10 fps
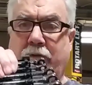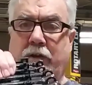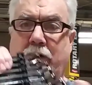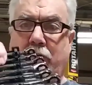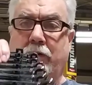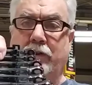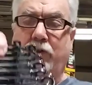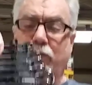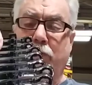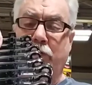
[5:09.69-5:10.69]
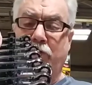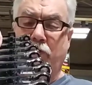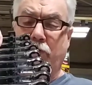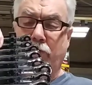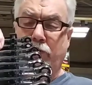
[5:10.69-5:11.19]
you know, a storage
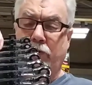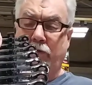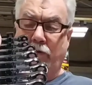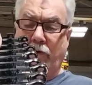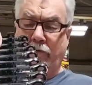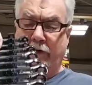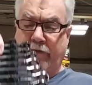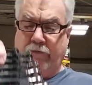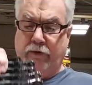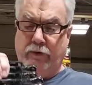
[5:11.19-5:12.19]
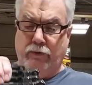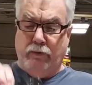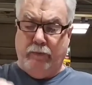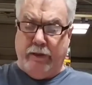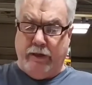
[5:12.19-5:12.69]
solution already for your
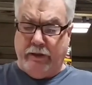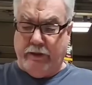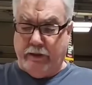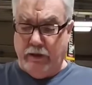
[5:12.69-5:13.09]
toolbox.